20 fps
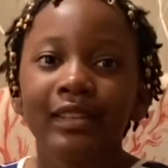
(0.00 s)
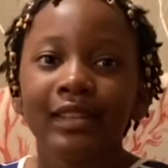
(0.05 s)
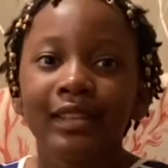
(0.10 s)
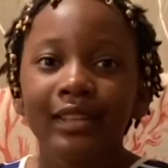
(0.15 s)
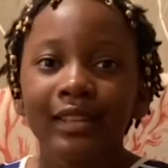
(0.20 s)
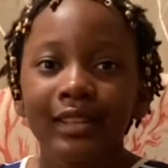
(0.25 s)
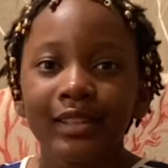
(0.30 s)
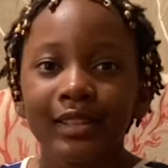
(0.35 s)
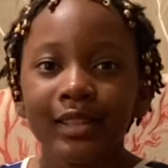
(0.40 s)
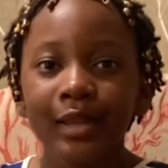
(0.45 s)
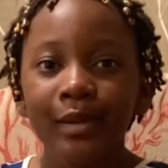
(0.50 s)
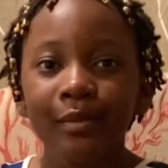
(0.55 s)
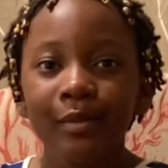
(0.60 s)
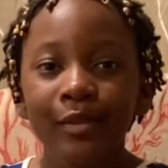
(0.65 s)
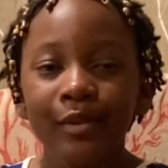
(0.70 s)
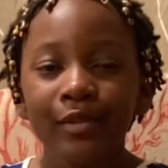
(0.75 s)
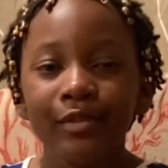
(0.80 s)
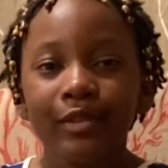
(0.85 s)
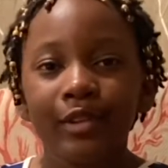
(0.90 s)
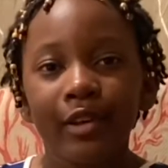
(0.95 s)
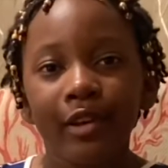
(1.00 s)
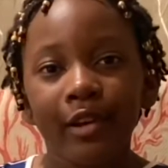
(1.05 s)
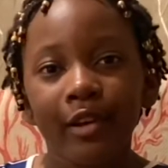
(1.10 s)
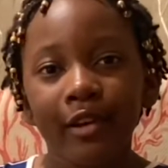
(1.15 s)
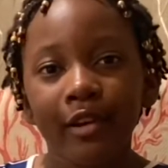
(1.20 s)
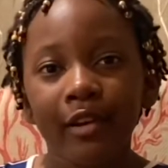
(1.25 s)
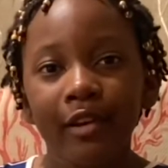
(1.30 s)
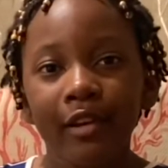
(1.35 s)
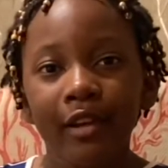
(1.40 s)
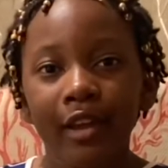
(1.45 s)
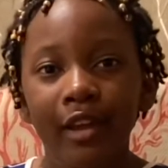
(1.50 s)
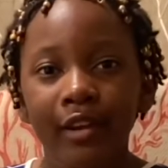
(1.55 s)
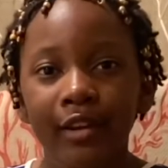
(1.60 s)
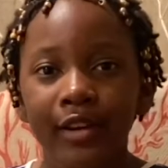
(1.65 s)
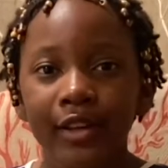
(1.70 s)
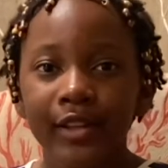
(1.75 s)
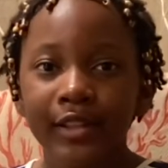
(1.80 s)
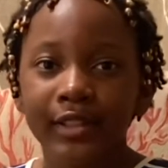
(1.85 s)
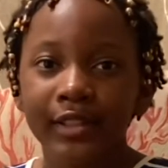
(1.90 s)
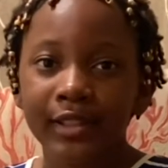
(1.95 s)
She moved her and
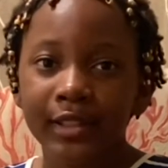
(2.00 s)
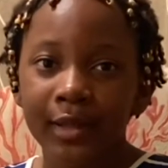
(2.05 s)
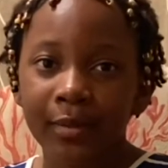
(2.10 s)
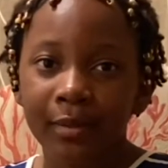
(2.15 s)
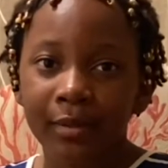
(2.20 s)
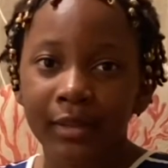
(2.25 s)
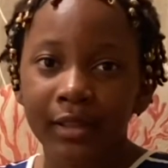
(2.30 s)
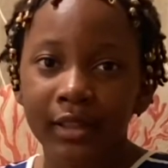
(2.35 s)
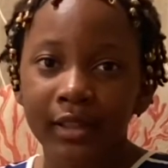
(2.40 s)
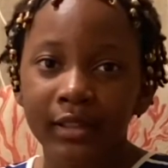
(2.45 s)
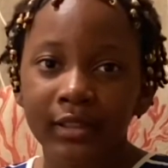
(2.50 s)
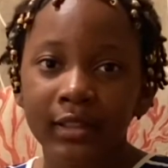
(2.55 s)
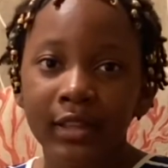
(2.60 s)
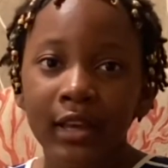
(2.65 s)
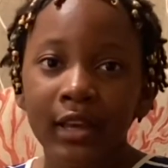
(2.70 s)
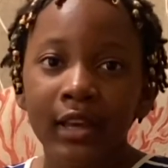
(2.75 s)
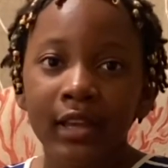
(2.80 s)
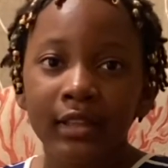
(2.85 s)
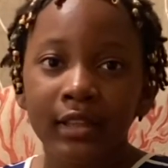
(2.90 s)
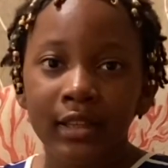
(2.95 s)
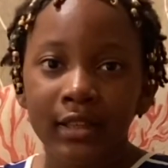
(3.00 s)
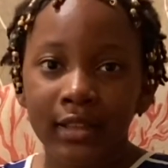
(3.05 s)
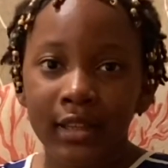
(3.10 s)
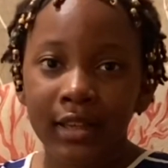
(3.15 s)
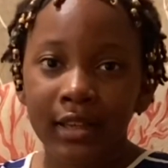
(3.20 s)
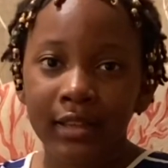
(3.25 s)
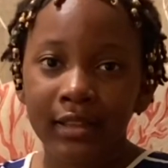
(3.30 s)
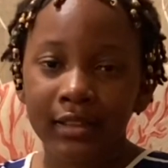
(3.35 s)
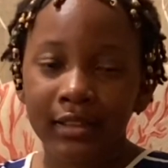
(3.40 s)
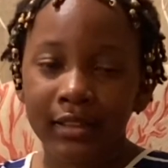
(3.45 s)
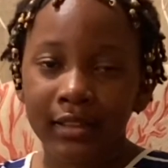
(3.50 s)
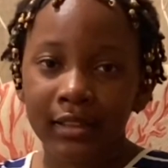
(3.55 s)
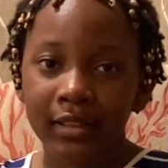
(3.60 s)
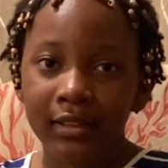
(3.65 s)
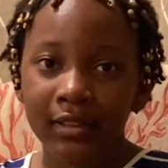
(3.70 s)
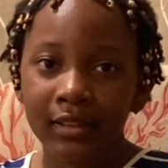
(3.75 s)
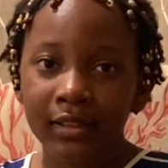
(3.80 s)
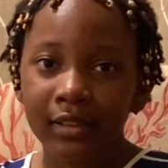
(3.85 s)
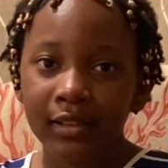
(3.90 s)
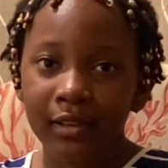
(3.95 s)
her siblings to
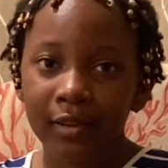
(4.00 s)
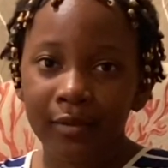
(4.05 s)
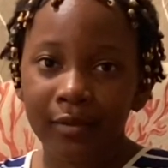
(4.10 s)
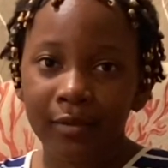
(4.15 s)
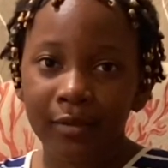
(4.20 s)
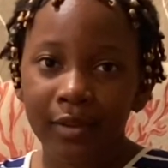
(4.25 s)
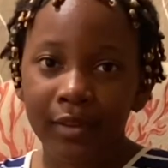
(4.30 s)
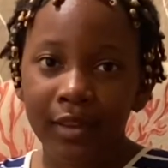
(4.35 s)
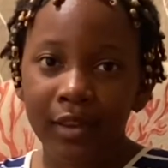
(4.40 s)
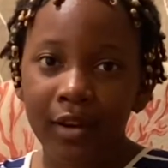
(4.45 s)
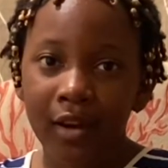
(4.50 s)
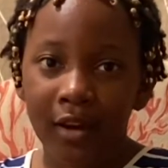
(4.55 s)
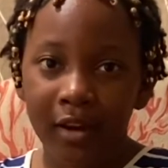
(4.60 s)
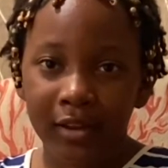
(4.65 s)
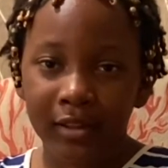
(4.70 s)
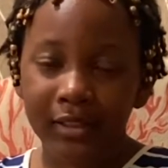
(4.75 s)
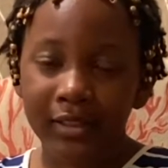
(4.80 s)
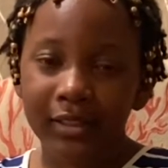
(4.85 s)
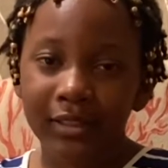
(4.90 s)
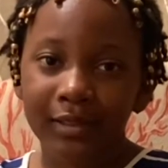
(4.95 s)
Tennessee to live with an aunt.